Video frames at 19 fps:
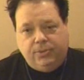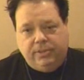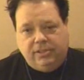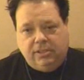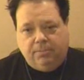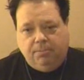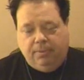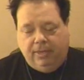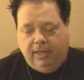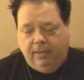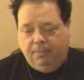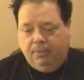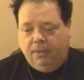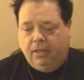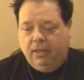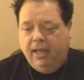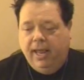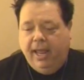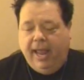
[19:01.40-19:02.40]
with some
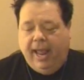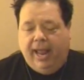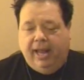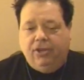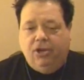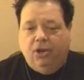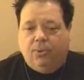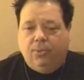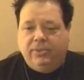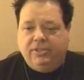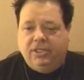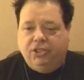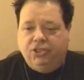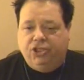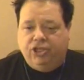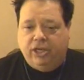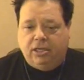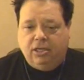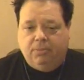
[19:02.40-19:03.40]
people, and there was a
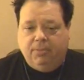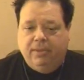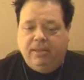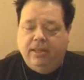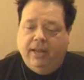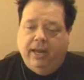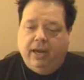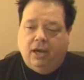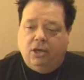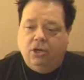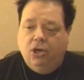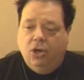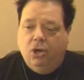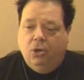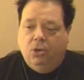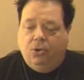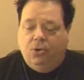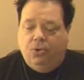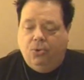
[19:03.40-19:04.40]
gentleman there
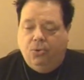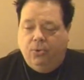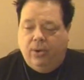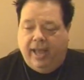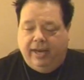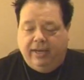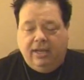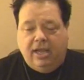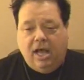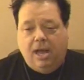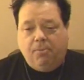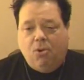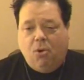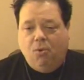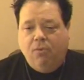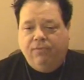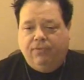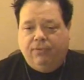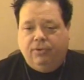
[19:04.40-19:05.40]
who had come
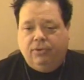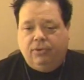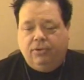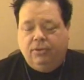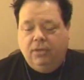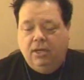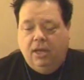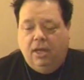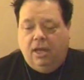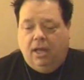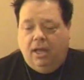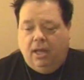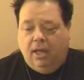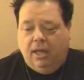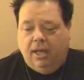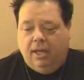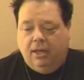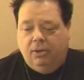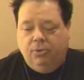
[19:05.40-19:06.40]
over,
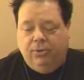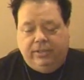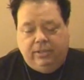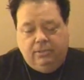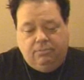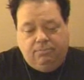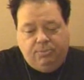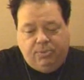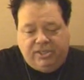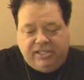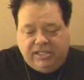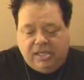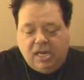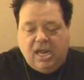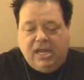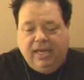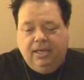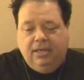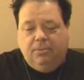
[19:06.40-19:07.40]
who had
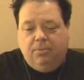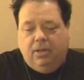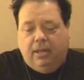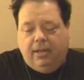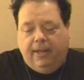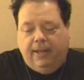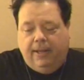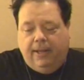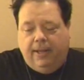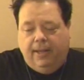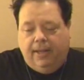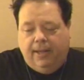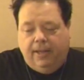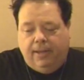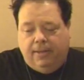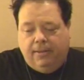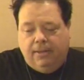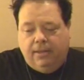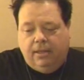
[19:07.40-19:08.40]
studied
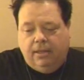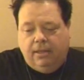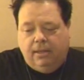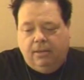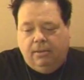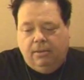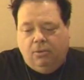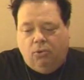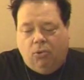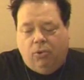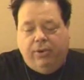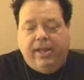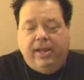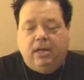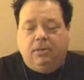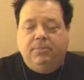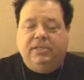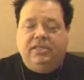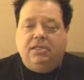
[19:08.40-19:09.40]

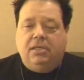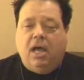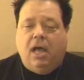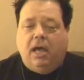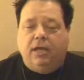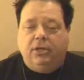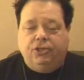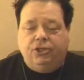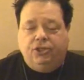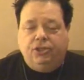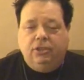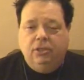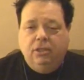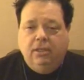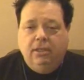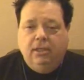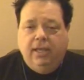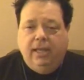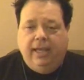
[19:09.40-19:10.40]
Oriental massage
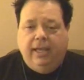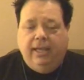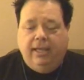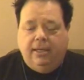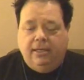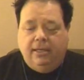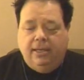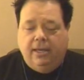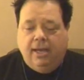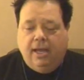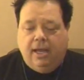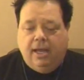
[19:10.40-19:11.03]
in